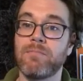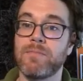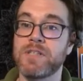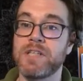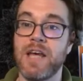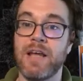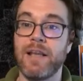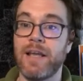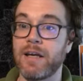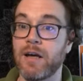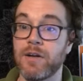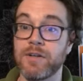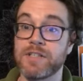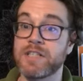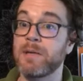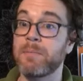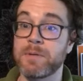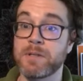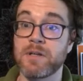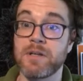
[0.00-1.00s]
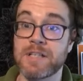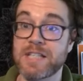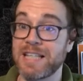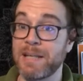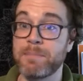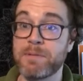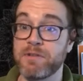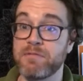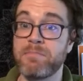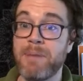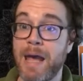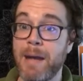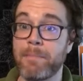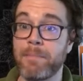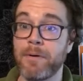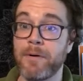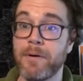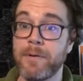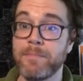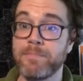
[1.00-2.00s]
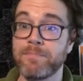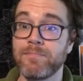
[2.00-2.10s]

say like on slips of paper,